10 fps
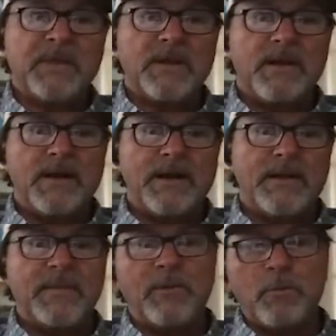
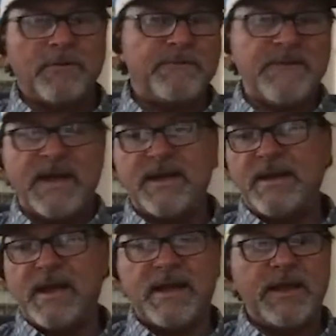and we're
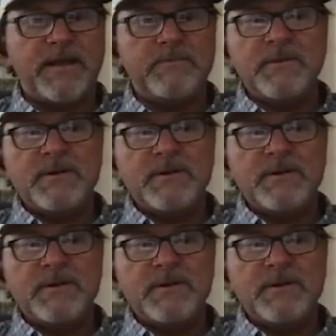fed a,